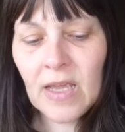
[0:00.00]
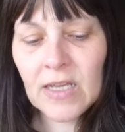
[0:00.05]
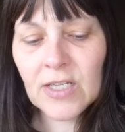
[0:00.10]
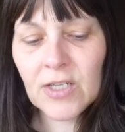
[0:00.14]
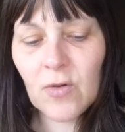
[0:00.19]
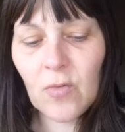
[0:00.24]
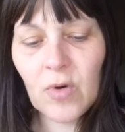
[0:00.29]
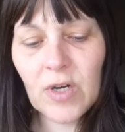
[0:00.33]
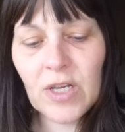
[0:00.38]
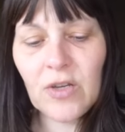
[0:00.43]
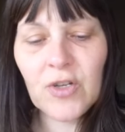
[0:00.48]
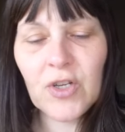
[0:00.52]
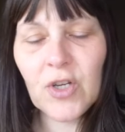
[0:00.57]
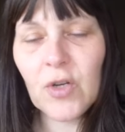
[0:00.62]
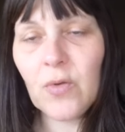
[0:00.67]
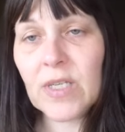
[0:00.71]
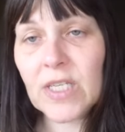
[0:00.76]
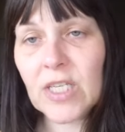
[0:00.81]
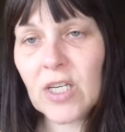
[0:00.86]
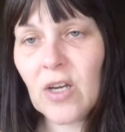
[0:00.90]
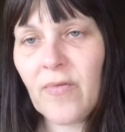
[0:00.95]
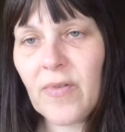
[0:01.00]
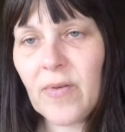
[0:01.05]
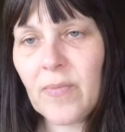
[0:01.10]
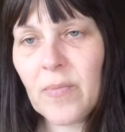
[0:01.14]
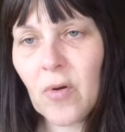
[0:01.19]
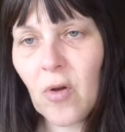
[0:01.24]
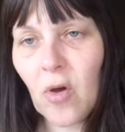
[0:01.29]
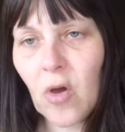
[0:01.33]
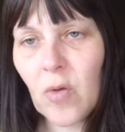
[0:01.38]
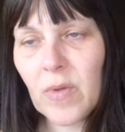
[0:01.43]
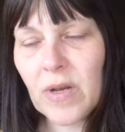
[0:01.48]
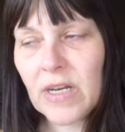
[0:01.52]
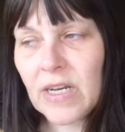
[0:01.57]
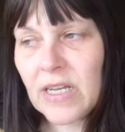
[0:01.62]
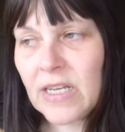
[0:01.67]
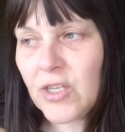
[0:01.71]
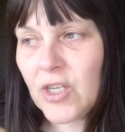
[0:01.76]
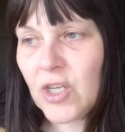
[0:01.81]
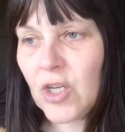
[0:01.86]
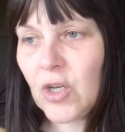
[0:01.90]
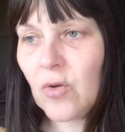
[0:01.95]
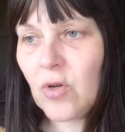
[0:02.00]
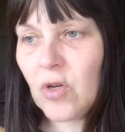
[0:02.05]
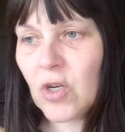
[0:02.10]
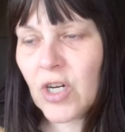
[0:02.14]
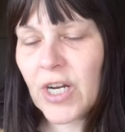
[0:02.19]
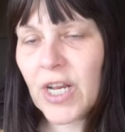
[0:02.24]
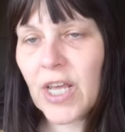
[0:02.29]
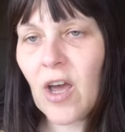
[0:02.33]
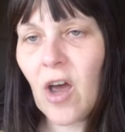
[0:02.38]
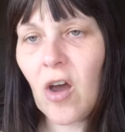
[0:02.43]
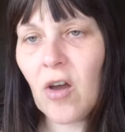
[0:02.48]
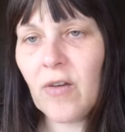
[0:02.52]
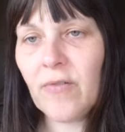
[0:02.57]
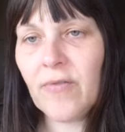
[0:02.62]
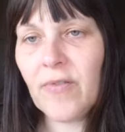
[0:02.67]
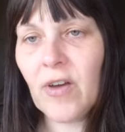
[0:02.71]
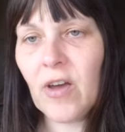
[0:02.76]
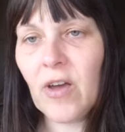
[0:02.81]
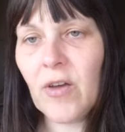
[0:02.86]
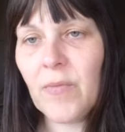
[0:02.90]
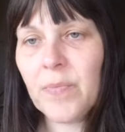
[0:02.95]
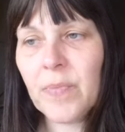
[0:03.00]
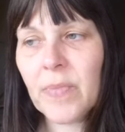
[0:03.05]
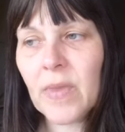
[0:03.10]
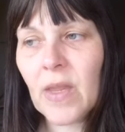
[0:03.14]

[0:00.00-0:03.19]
So, what do you do with self employment is you look at it over